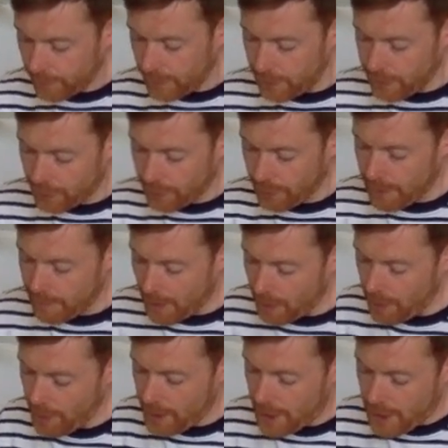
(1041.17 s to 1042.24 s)
the cream
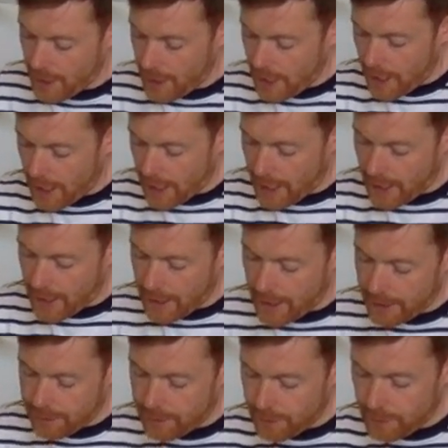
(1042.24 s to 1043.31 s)
out
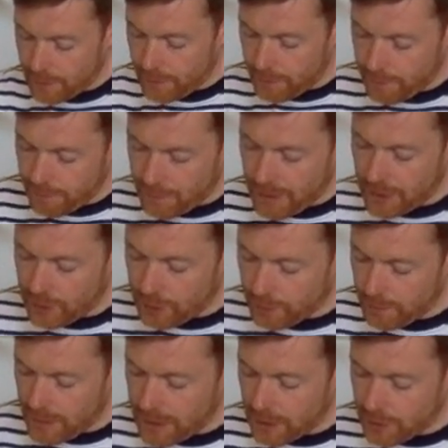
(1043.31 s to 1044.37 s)
and
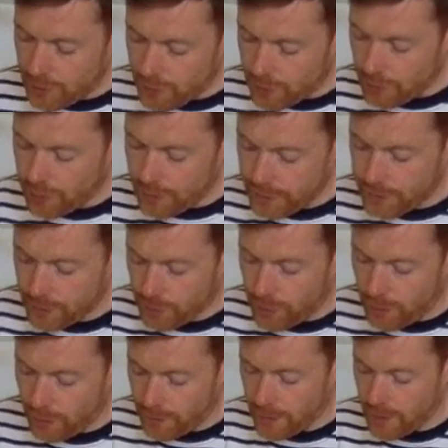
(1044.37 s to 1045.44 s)
making sure to
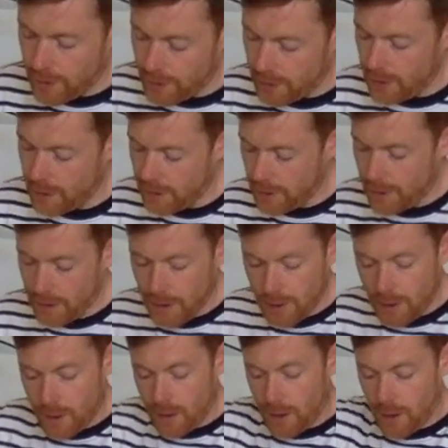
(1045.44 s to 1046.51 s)
cover
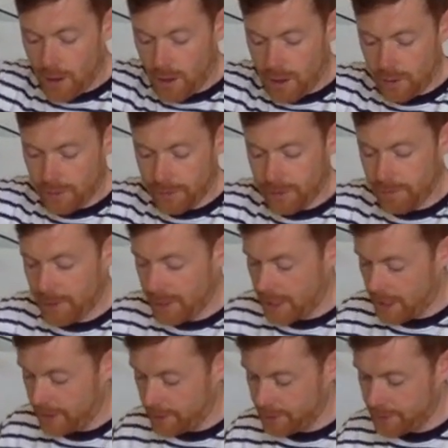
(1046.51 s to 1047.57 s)
all of the
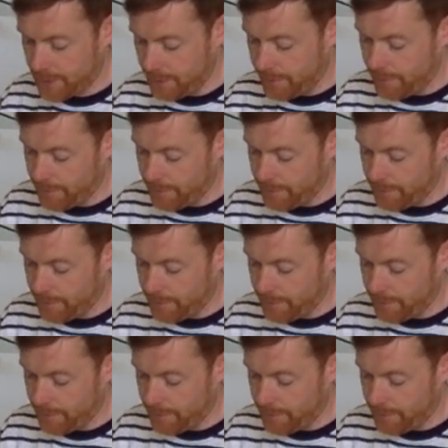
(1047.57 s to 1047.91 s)
bananas.